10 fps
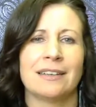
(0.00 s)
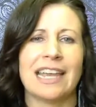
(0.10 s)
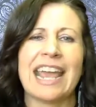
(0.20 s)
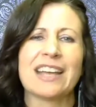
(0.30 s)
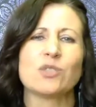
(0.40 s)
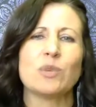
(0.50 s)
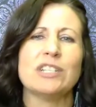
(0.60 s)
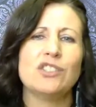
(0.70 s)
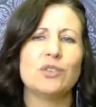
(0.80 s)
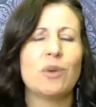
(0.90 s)
And as we
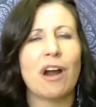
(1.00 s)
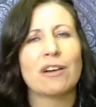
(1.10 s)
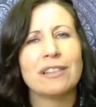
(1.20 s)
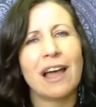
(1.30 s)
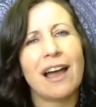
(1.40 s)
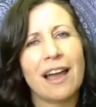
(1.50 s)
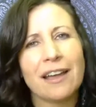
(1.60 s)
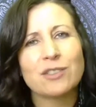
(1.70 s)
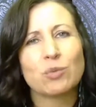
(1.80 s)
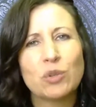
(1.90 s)
do, our
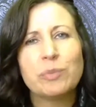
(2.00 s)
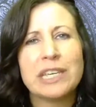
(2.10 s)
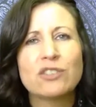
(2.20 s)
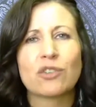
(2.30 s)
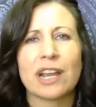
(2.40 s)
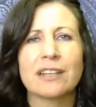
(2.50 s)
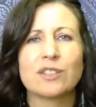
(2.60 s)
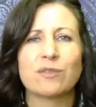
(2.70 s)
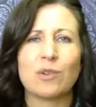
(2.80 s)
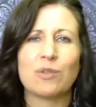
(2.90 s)
lives will be
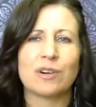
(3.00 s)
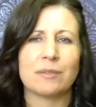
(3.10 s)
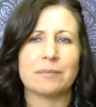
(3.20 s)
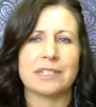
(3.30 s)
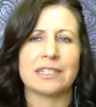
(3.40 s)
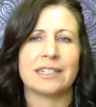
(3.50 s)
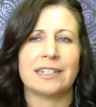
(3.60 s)
transformed.